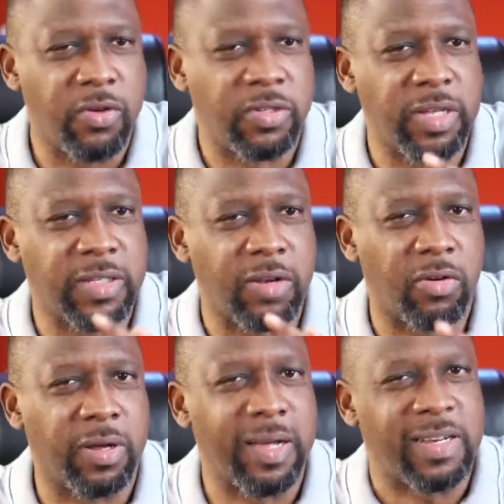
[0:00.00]
Those things are
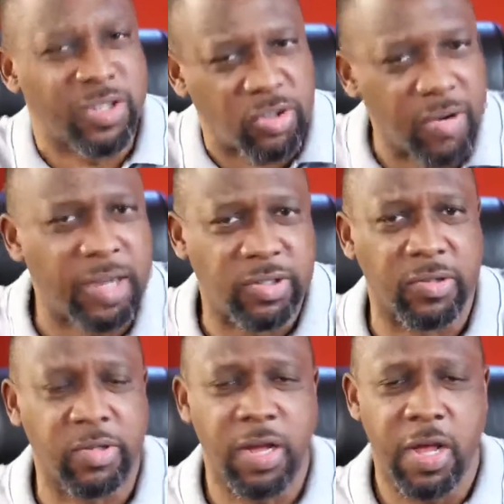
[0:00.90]
no longer
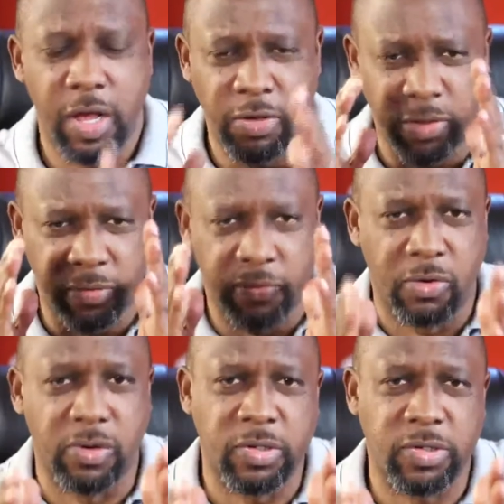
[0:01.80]
distractions, and you can
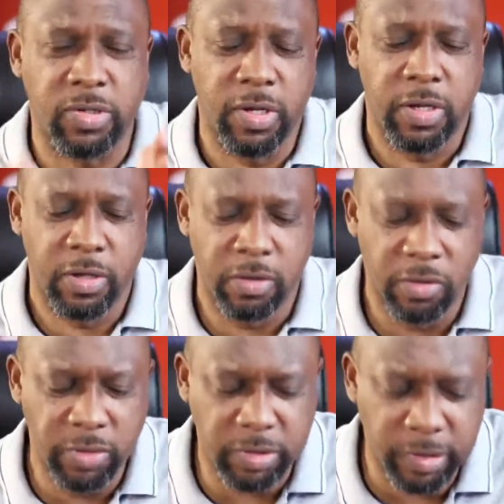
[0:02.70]
focus.
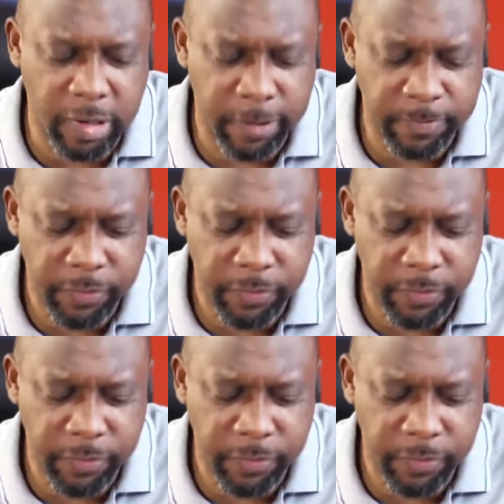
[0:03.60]
Glory to God,